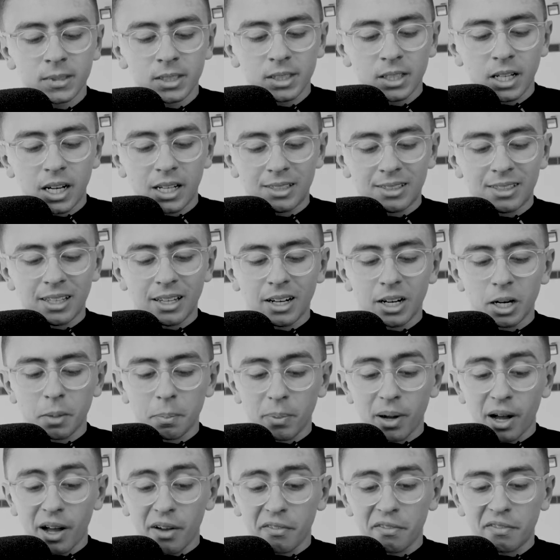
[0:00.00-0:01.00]
I said it
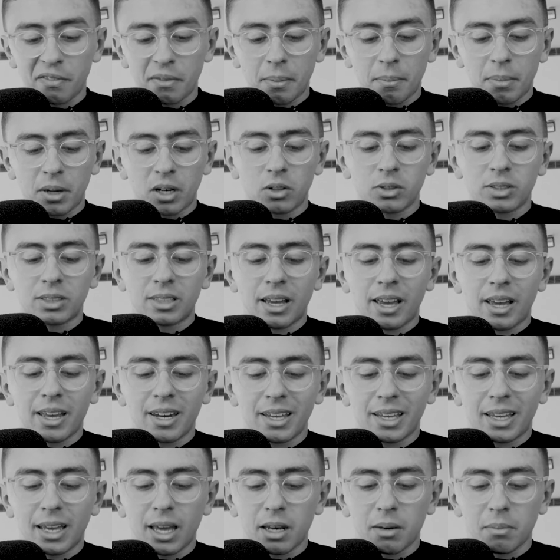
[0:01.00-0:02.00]
above, but I'll say it
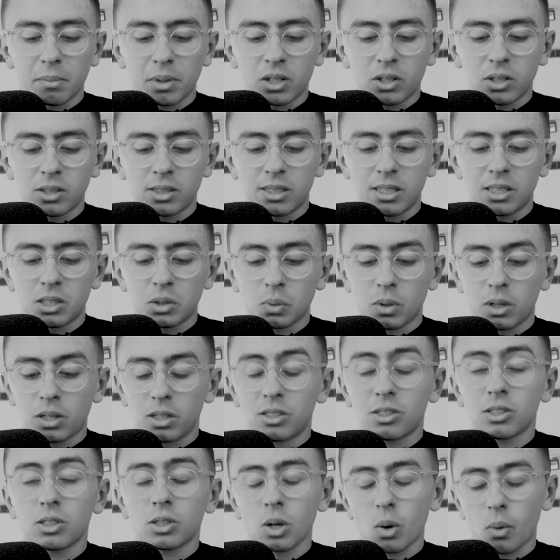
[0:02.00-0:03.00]
again because this one is
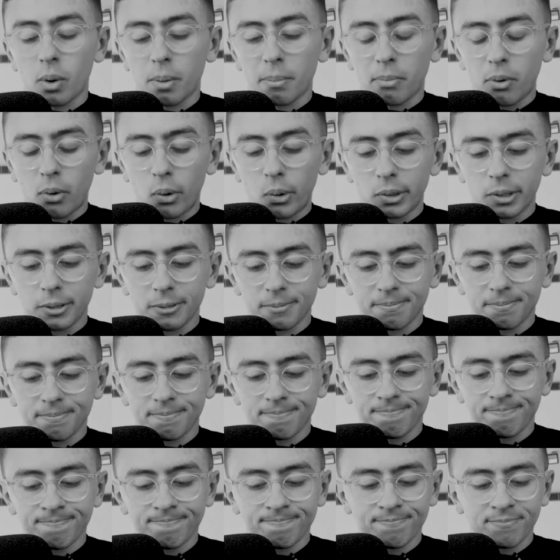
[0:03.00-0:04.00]
so important.
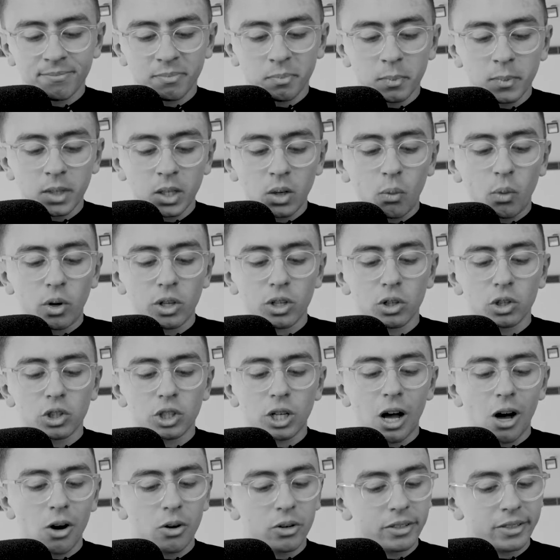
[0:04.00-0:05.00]
When your
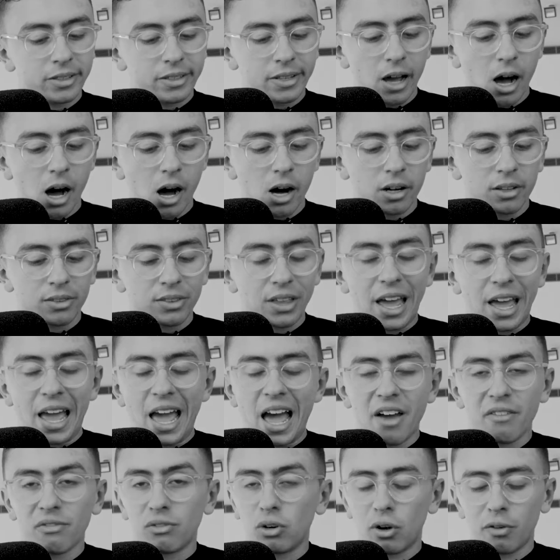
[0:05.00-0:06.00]
child is young, they
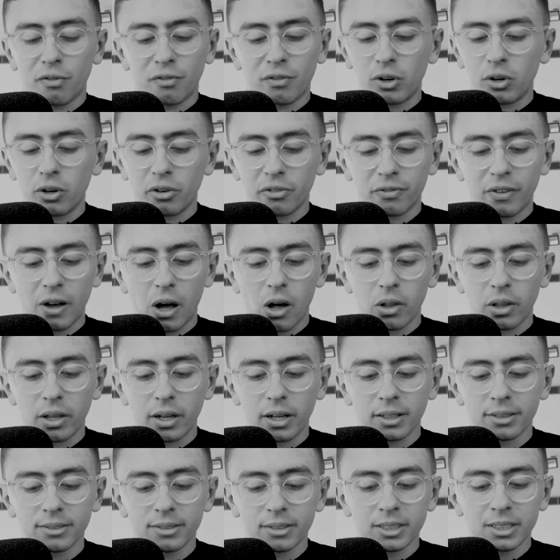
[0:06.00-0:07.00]
have no fear of
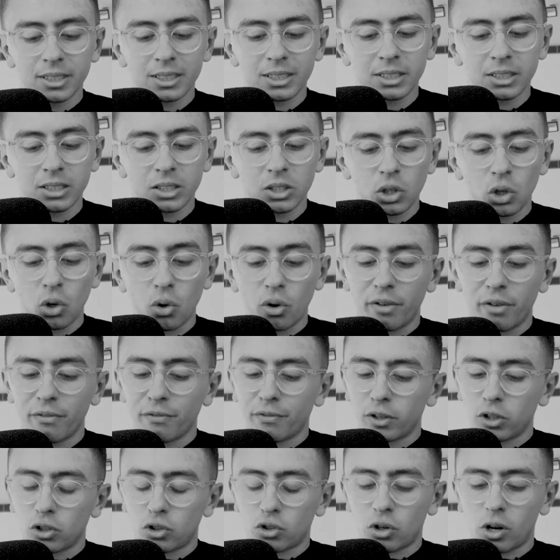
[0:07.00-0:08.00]
failure. Your
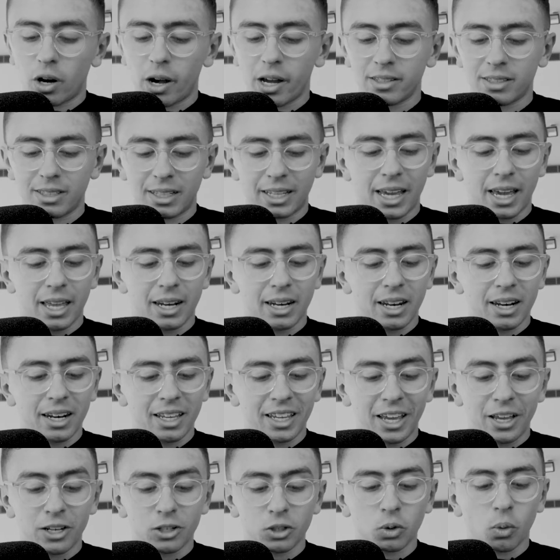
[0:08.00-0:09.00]
infant tries again and
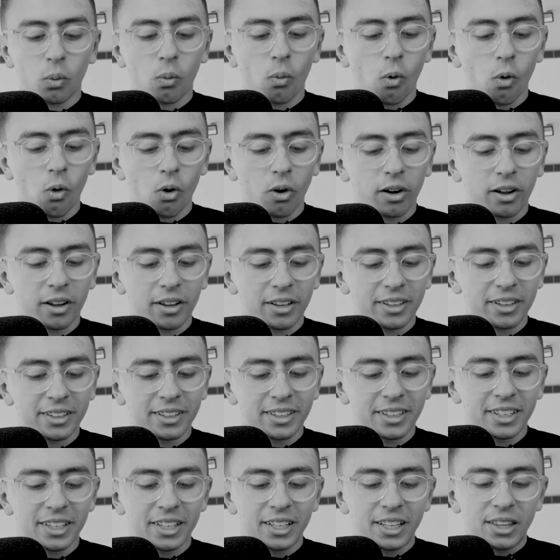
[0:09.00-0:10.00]
again to walk.
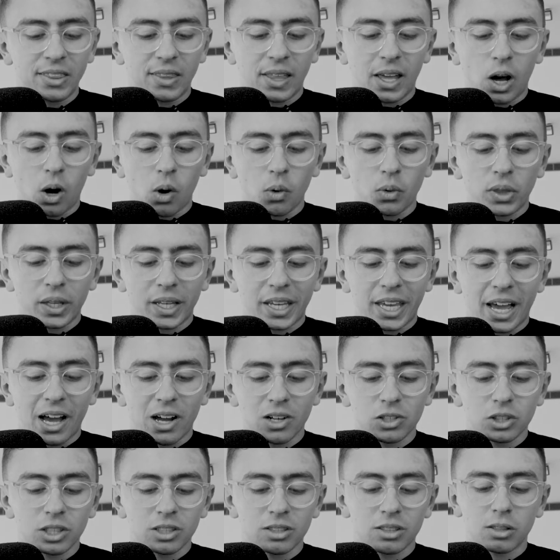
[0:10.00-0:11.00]
They hold the
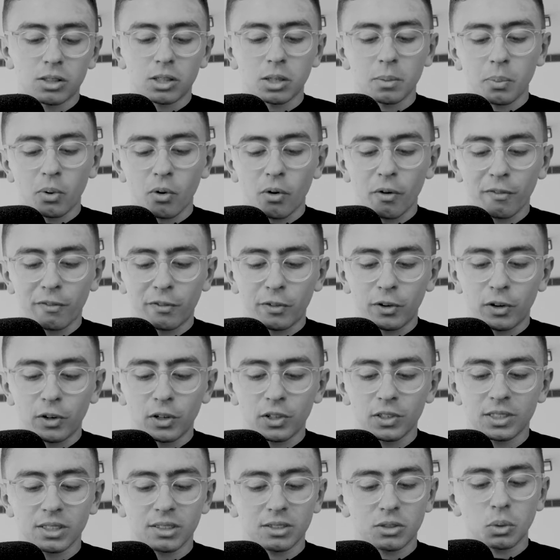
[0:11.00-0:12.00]
couch as a support
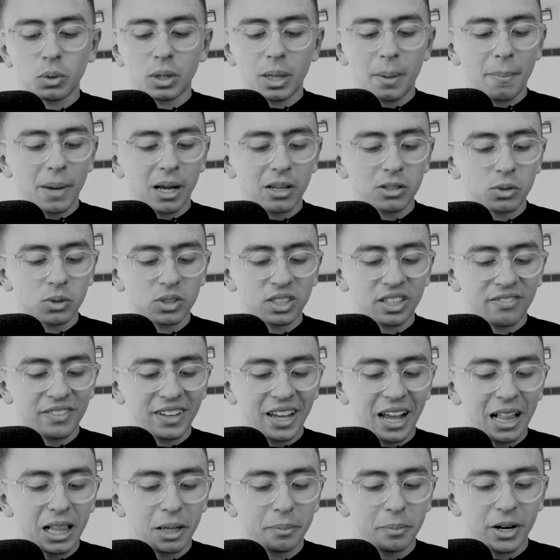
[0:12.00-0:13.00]
first until their muscles have
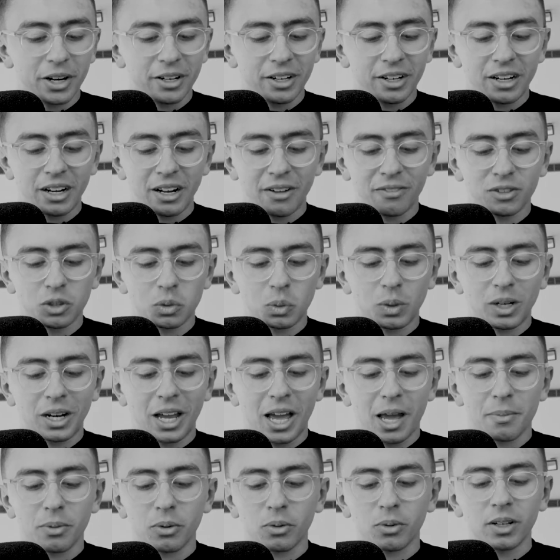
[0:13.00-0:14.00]
calibrated enough to
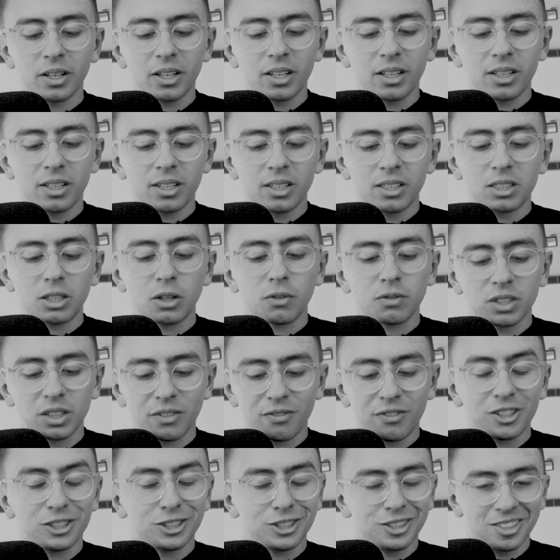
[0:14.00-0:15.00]
enable
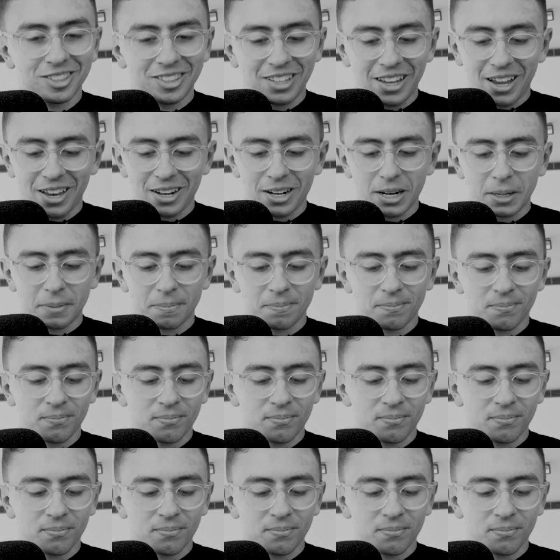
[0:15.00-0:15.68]
self-sufficient standing.